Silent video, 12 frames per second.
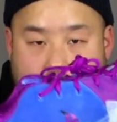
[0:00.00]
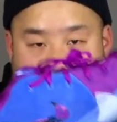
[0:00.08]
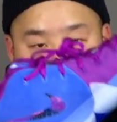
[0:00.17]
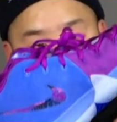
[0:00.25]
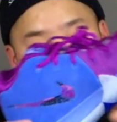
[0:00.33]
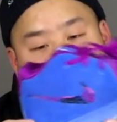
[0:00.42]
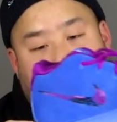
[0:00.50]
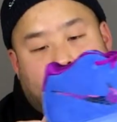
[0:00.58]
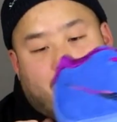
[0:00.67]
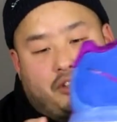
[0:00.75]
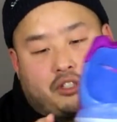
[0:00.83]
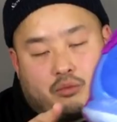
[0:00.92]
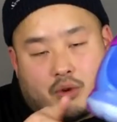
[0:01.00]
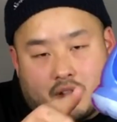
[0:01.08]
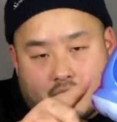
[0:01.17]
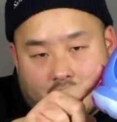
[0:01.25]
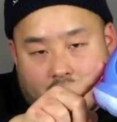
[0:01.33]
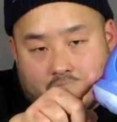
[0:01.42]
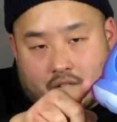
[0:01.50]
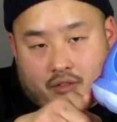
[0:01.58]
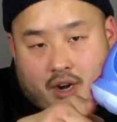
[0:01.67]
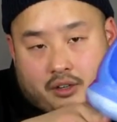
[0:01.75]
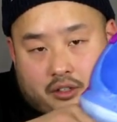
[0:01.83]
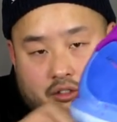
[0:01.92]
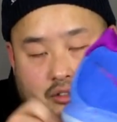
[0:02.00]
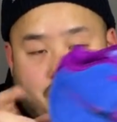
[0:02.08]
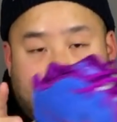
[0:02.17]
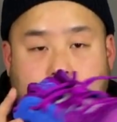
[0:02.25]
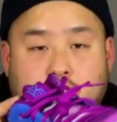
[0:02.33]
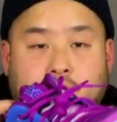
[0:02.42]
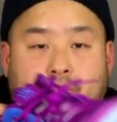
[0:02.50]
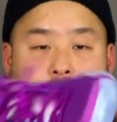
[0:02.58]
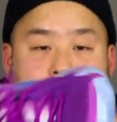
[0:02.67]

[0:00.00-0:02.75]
position. And that's the reason why they have the rounded soles.